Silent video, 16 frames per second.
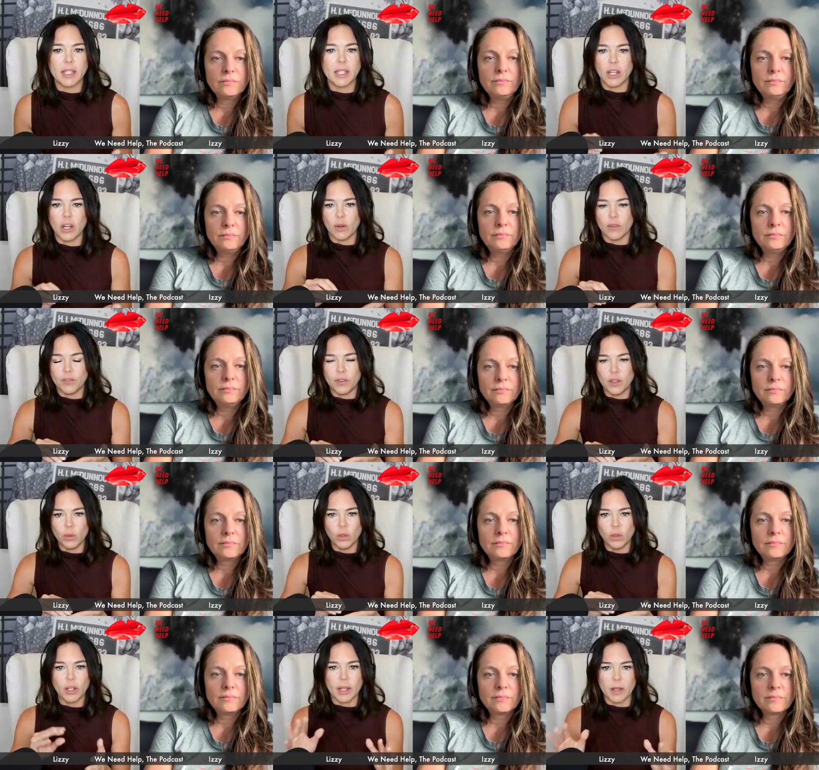Speaker 1: you know, if you
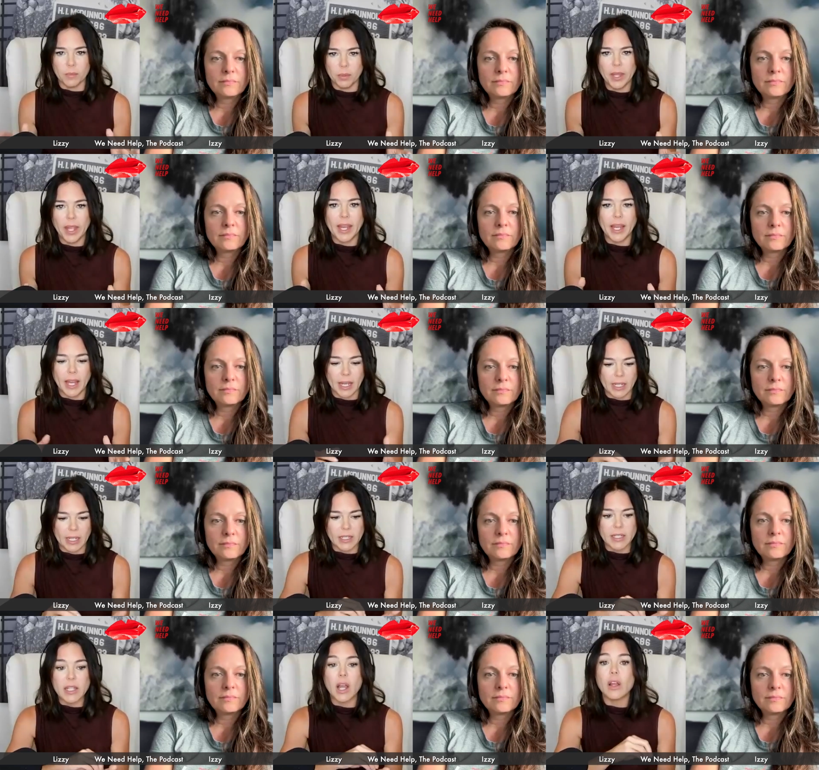look at a plate and
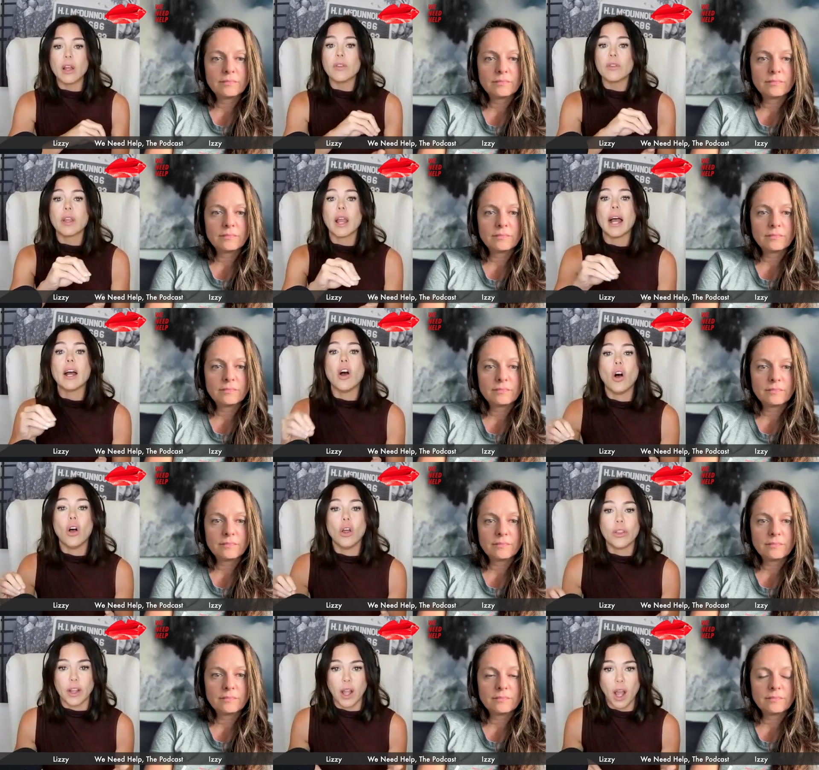it's got
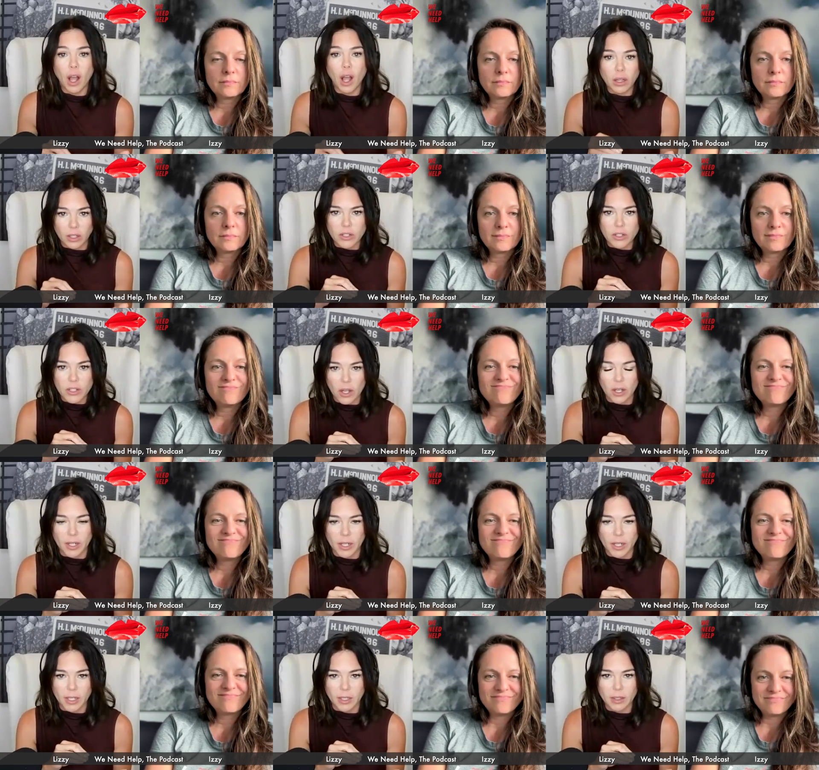all the colors on
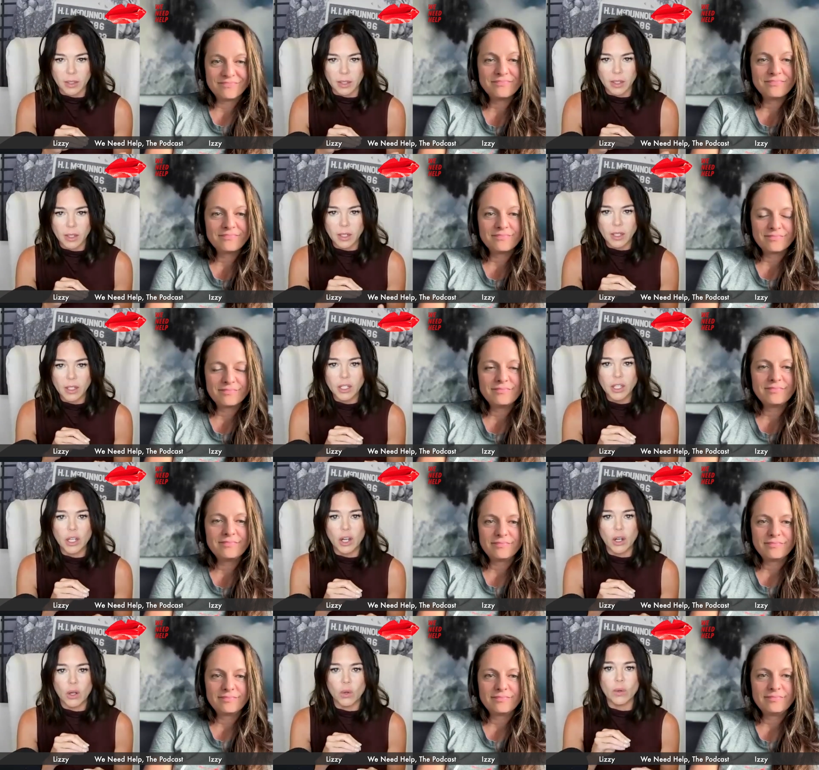it, you
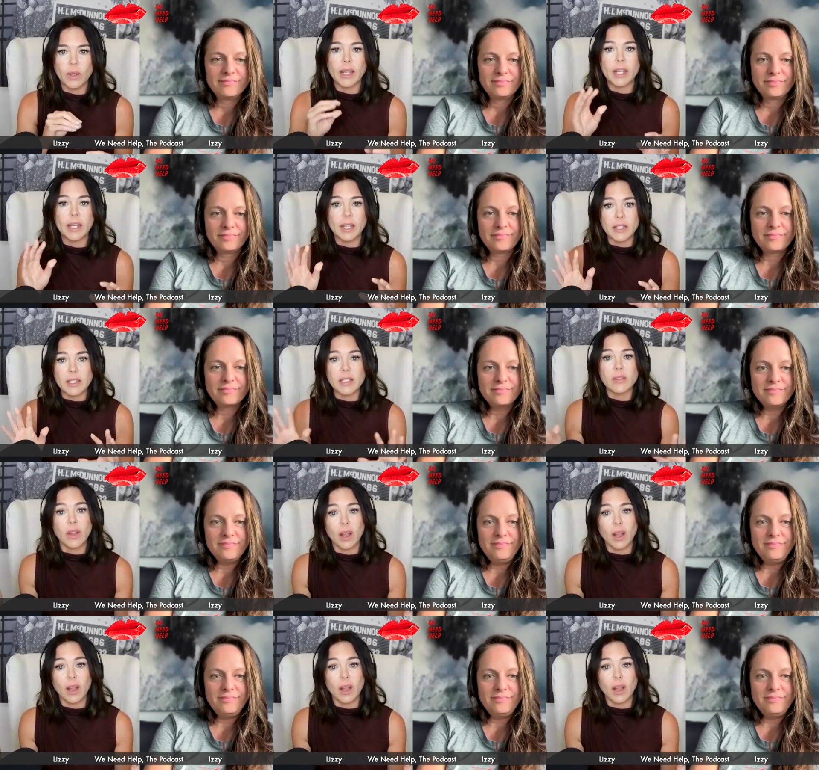know, it is